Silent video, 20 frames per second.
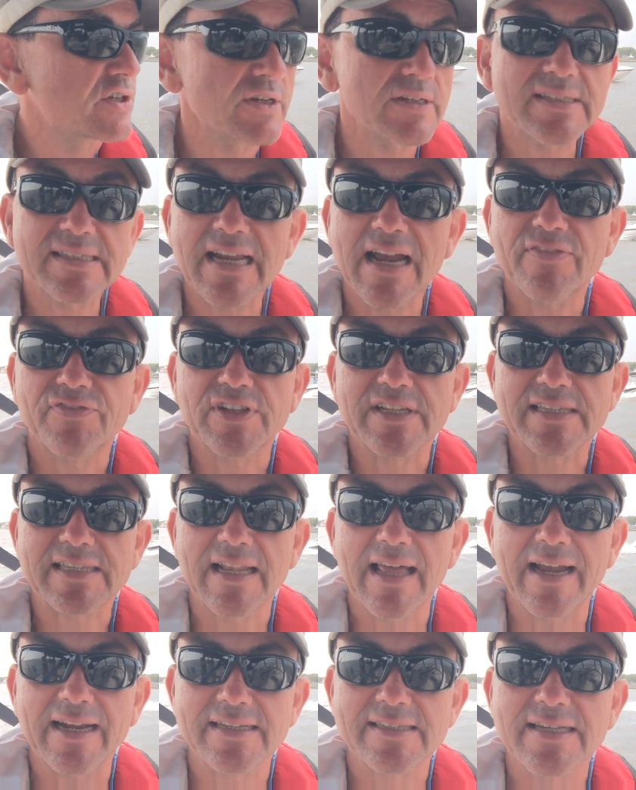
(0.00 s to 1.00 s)
just after
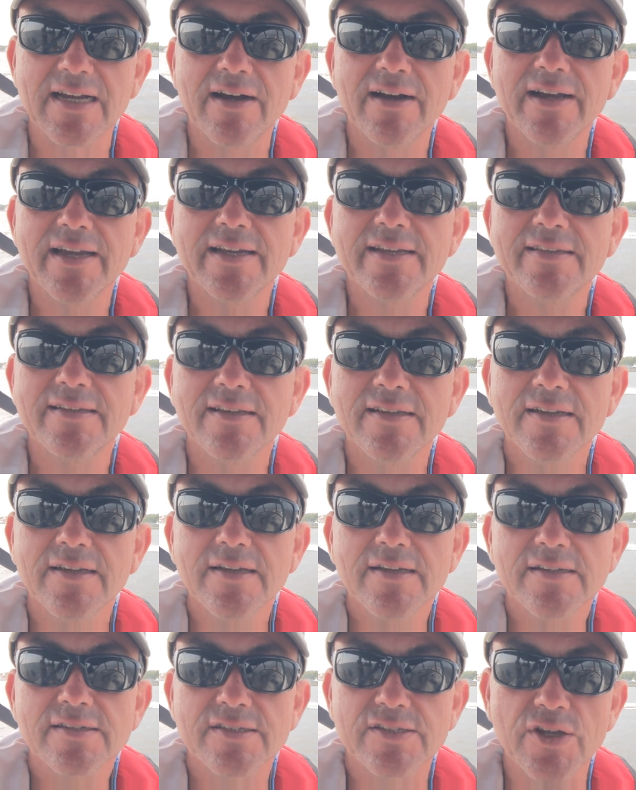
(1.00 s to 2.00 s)
slack
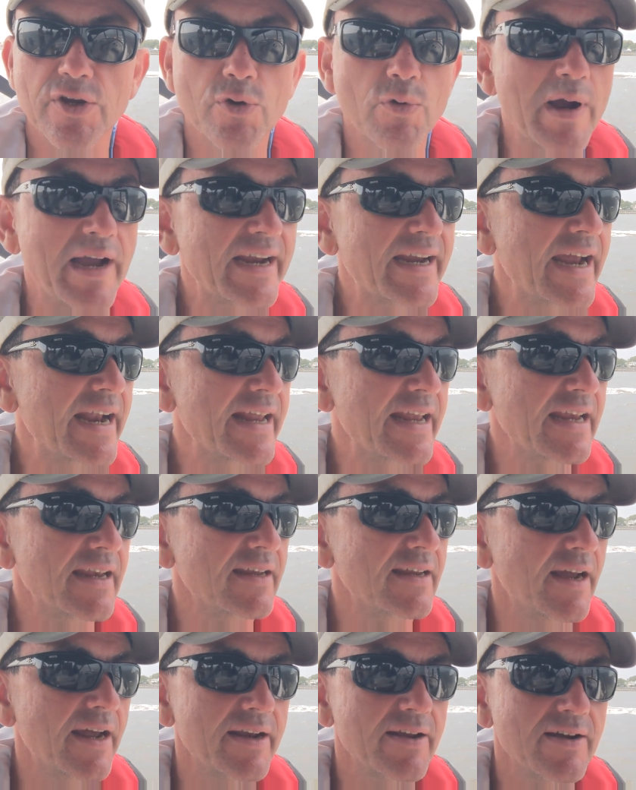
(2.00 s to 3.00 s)
tide, so we're getting
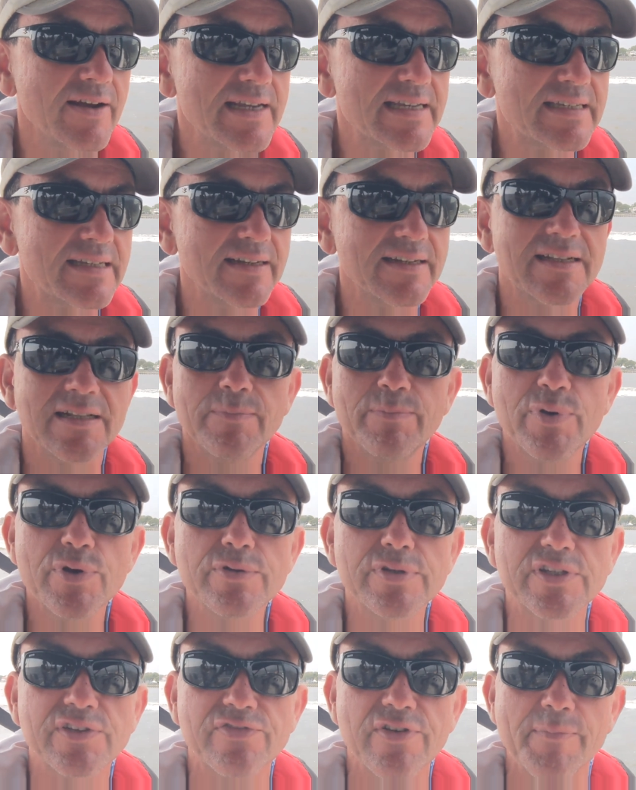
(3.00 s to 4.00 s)
a nice little
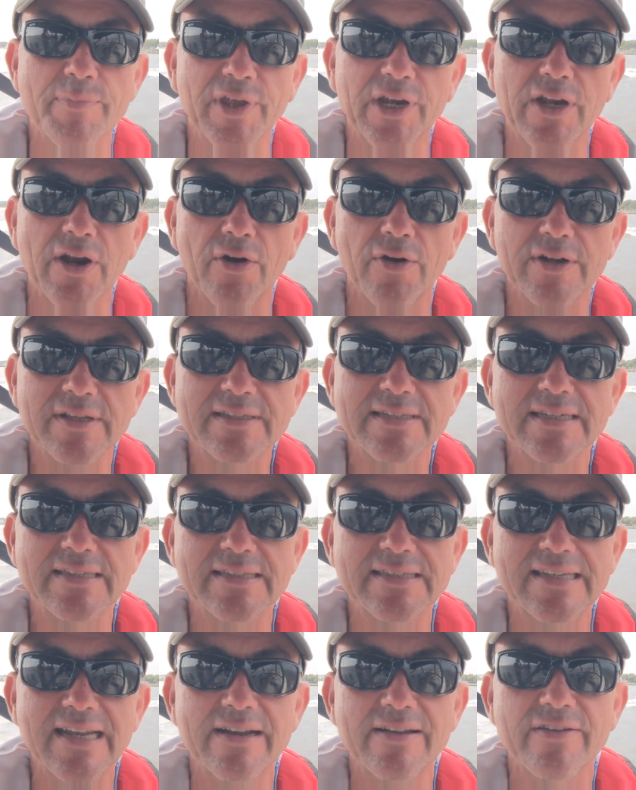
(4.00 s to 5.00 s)
boost from the current
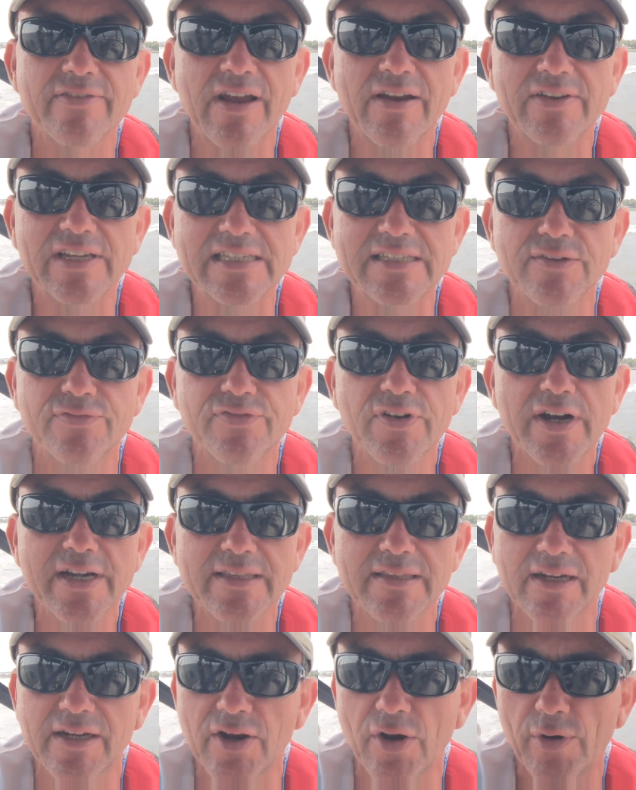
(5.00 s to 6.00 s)
instead of having to
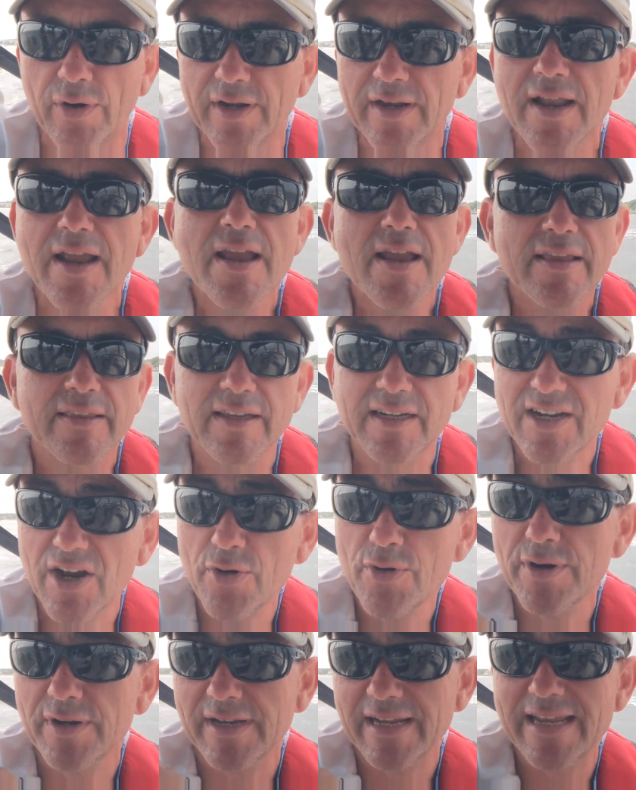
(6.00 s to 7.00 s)
fight the current. The
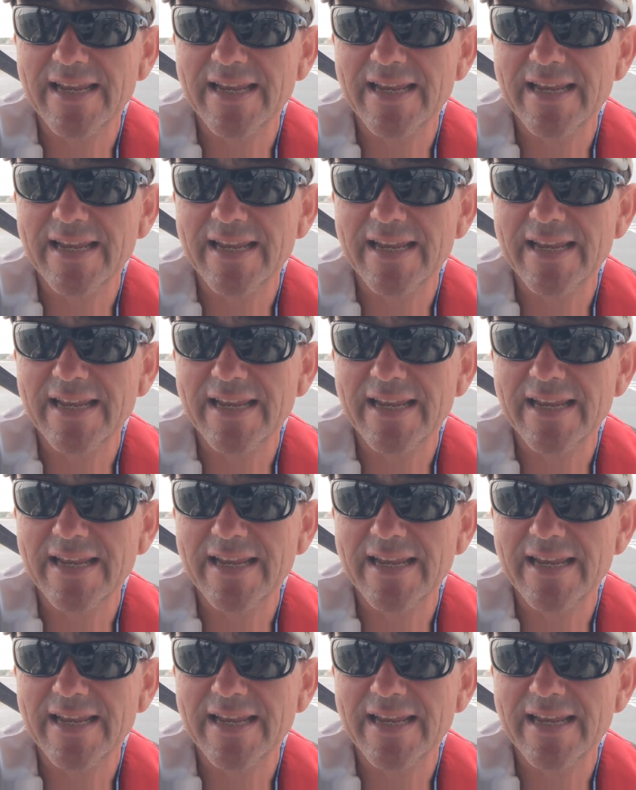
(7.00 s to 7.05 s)
current